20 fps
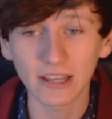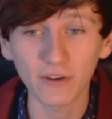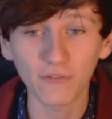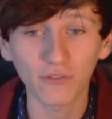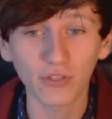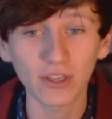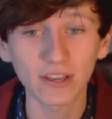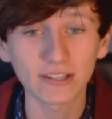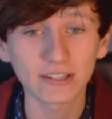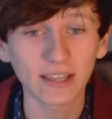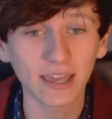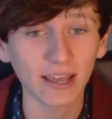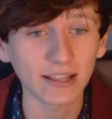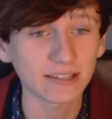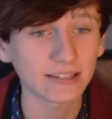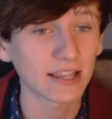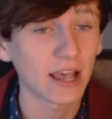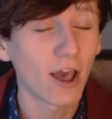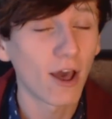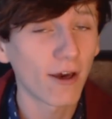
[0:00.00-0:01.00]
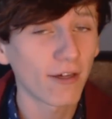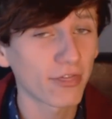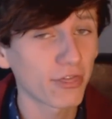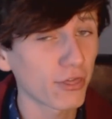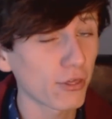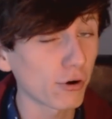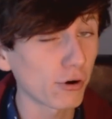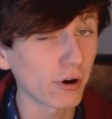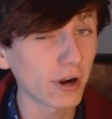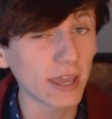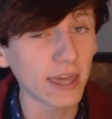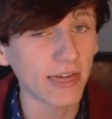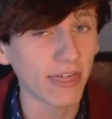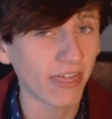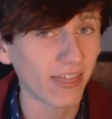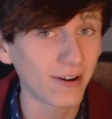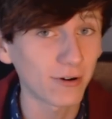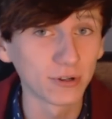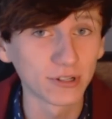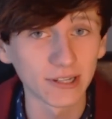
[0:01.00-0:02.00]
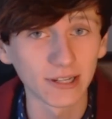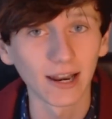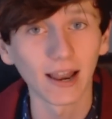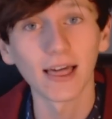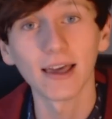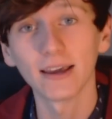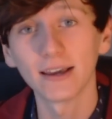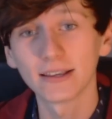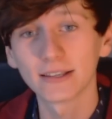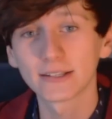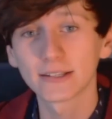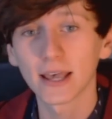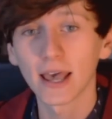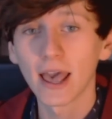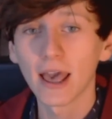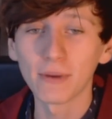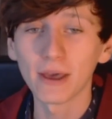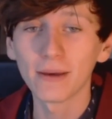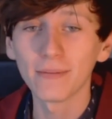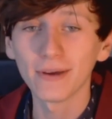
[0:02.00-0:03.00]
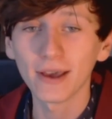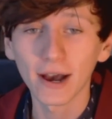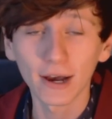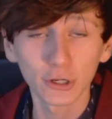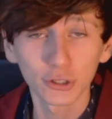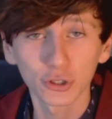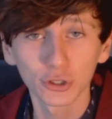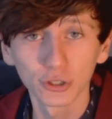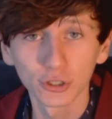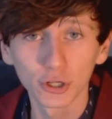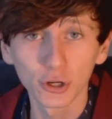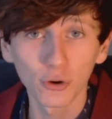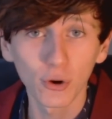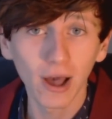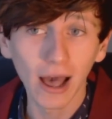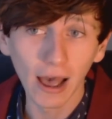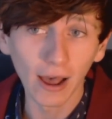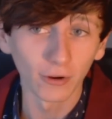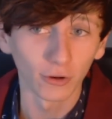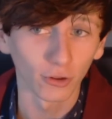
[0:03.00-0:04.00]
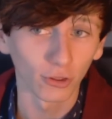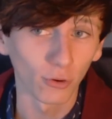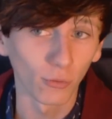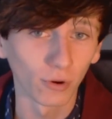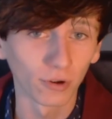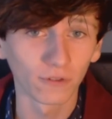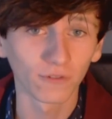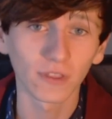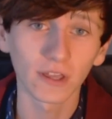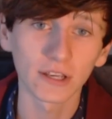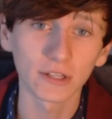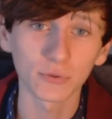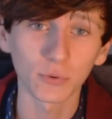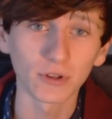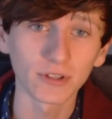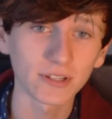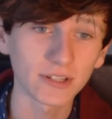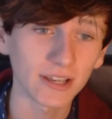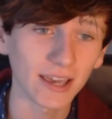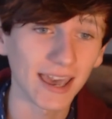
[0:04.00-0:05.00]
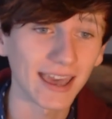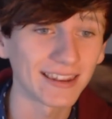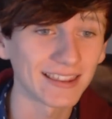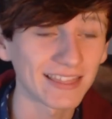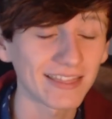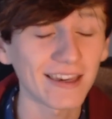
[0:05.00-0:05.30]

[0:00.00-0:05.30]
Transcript: If this gets 3,000 likes, then maybe I shall do another one of these once again.